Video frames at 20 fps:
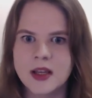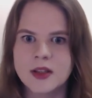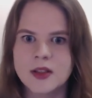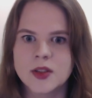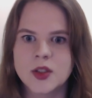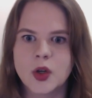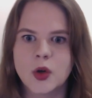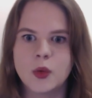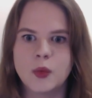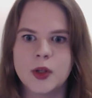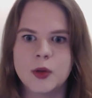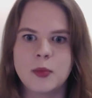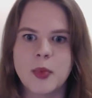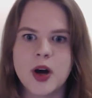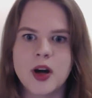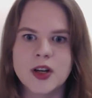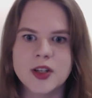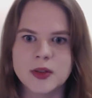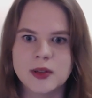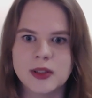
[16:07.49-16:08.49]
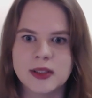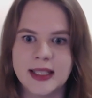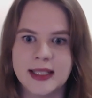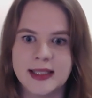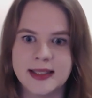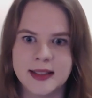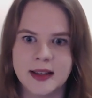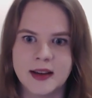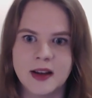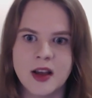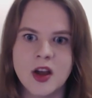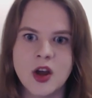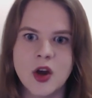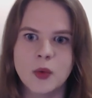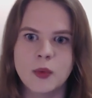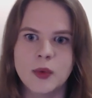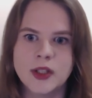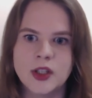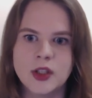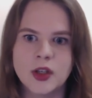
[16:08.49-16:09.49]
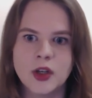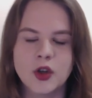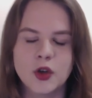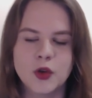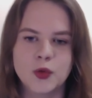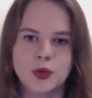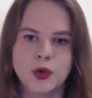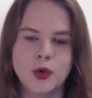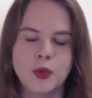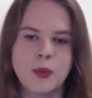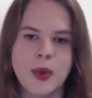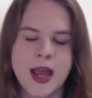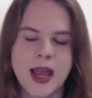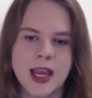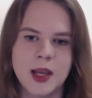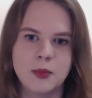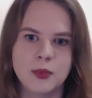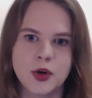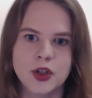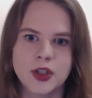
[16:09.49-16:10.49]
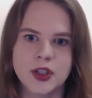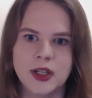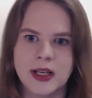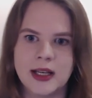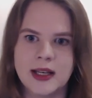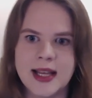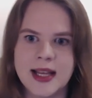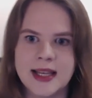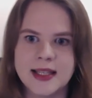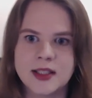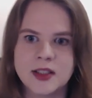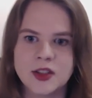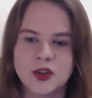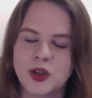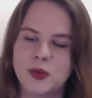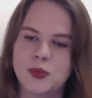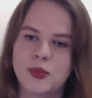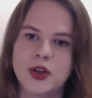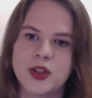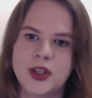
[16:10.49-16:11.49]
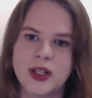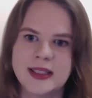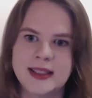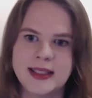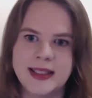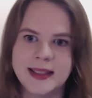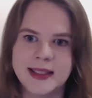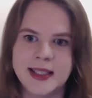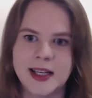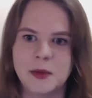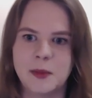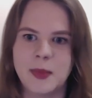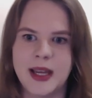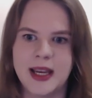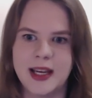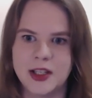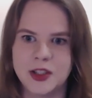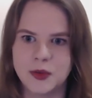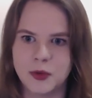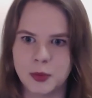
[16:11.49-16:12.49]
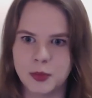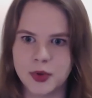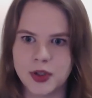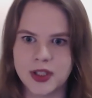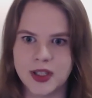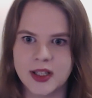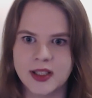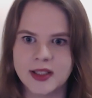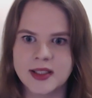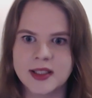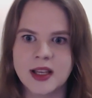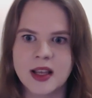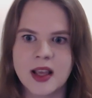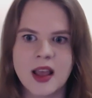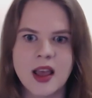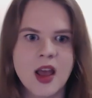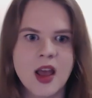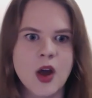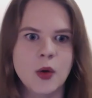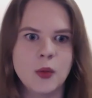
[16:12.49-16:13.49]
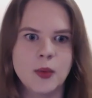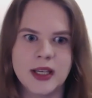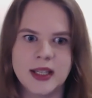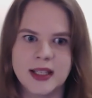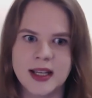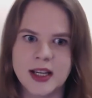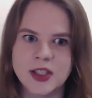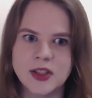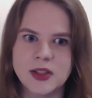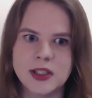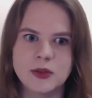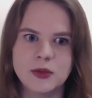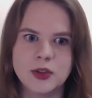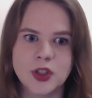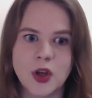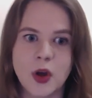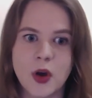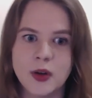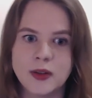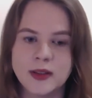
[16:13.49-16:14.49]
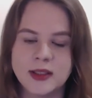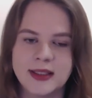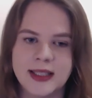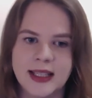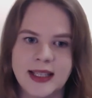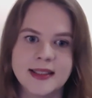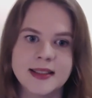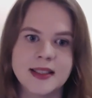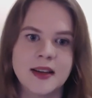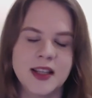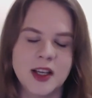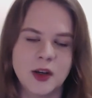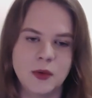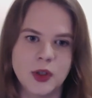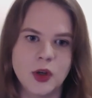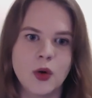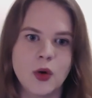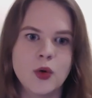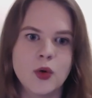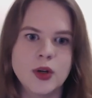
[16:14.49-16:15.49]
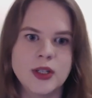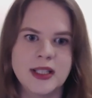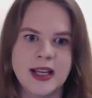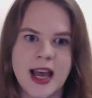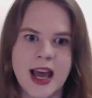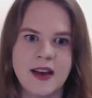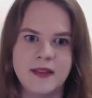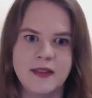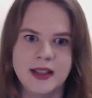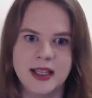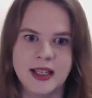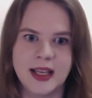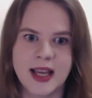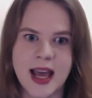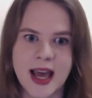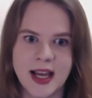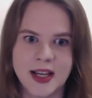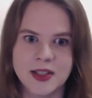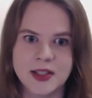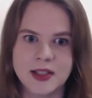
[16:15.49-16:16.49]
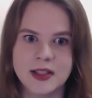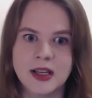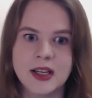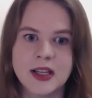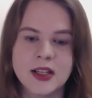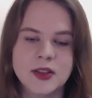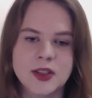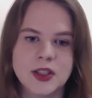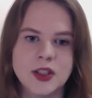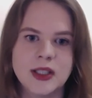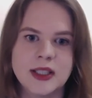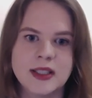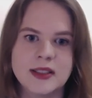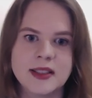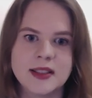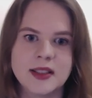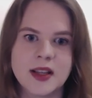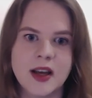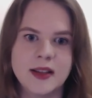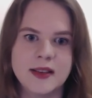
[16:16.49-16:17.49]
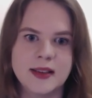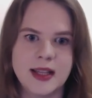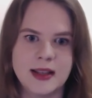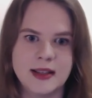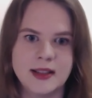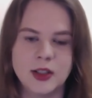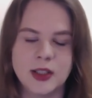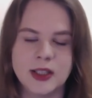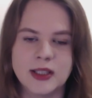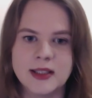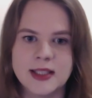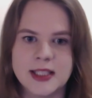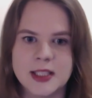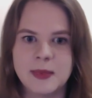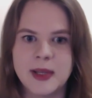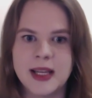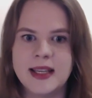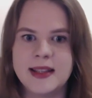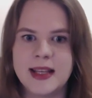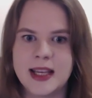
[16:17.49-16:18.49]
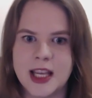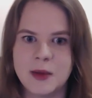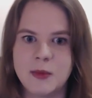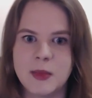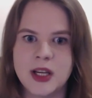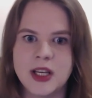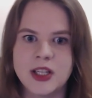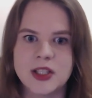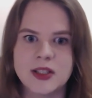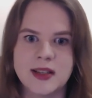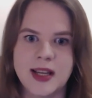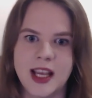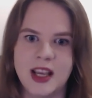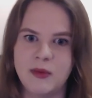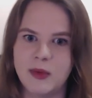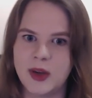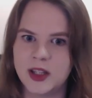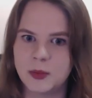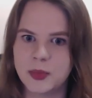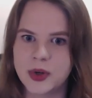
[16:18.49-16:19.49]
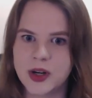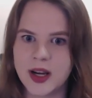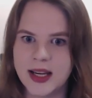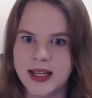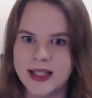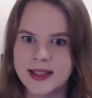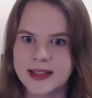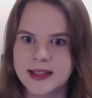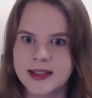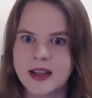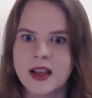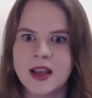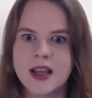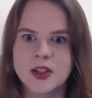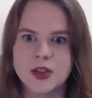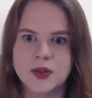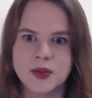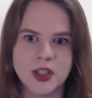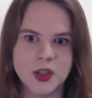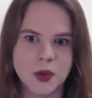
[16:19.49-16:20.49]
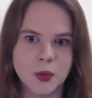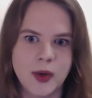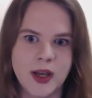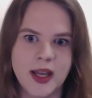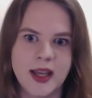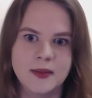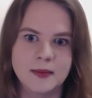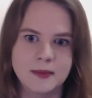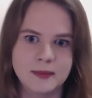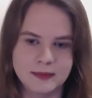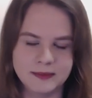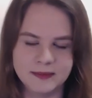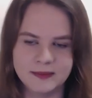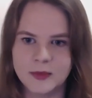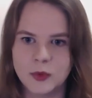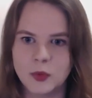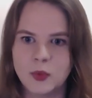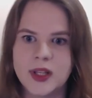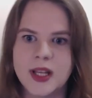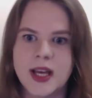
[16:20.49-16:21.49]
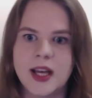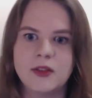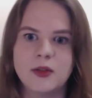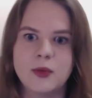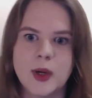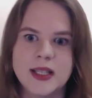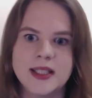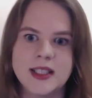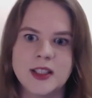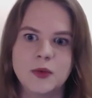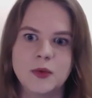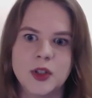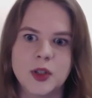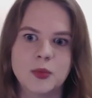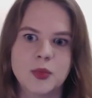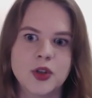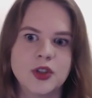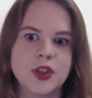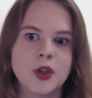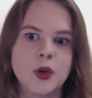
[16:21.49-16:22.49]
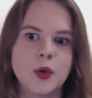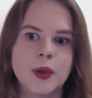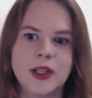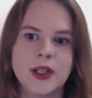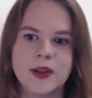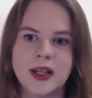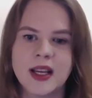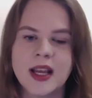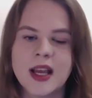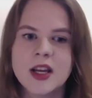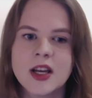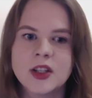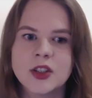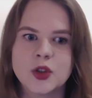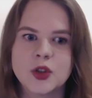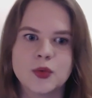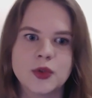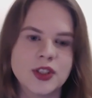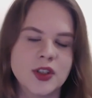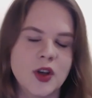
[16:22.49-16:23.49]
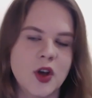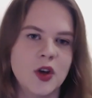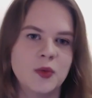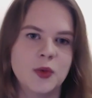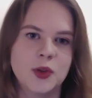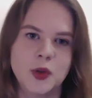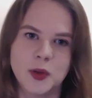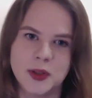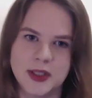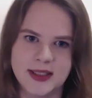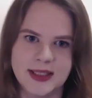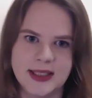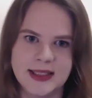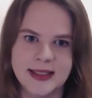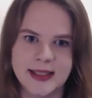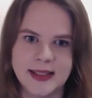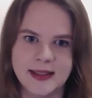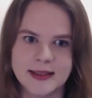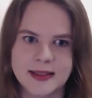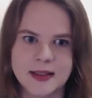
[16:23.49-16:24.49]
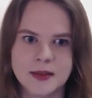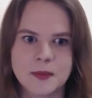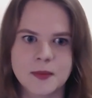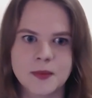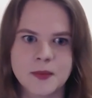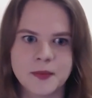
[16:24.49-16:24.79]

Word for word: So with partial data, when you go from a product list to a product detail page of a product, we can actually return the data that we already have in the cache. So you can start that you can display the image, name, and the price straight away without waiting for the product query to return with all the details.